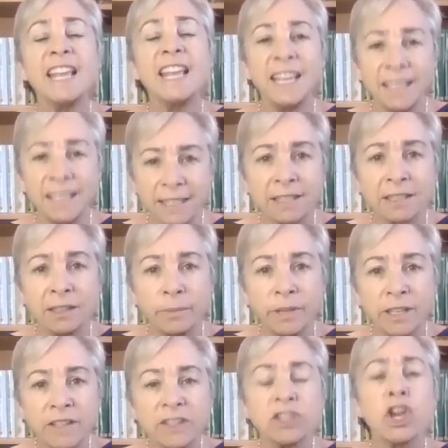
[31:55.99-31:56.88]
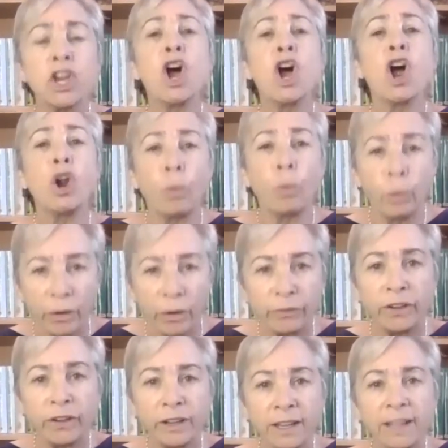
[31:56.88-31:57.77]
Islamist,
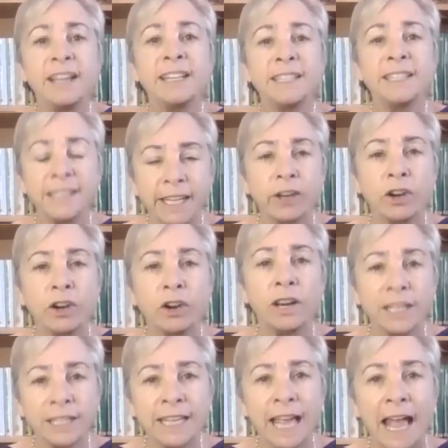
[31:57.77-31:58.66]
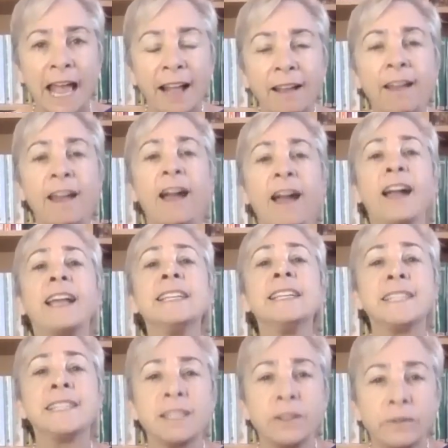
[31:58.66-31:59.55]
horrific terror attack against